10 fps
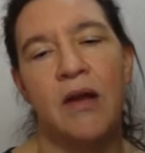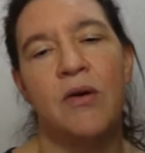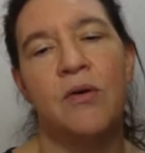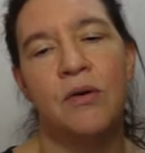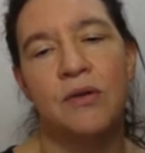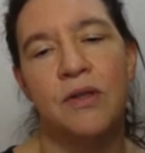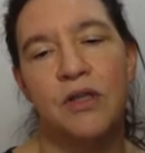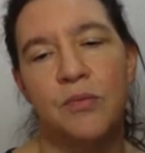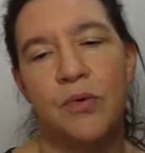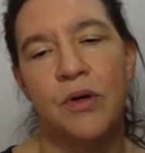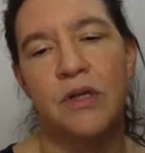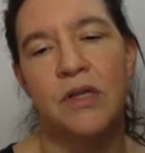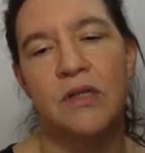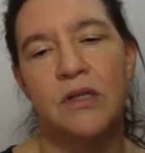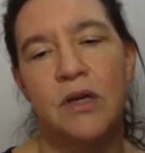or this point
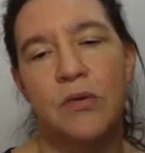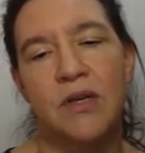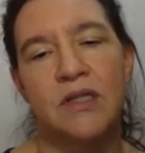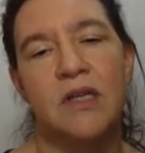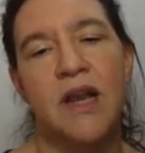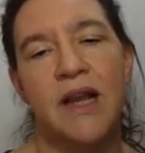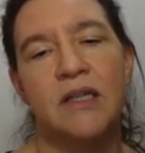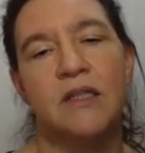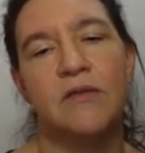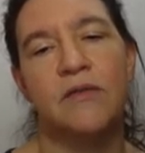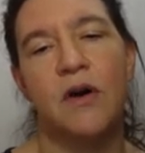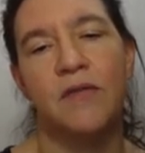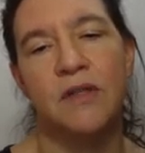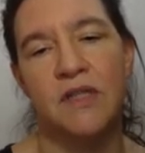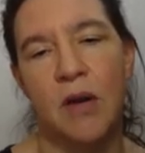is known as the negative of
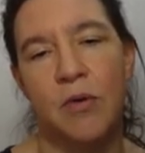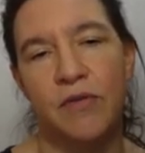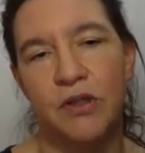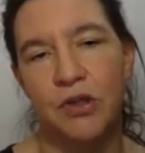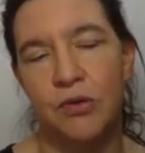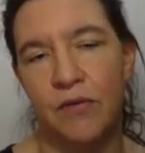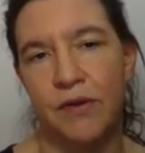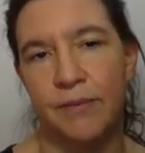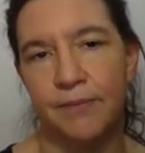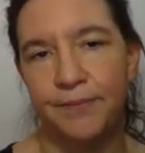the sum of the two of them.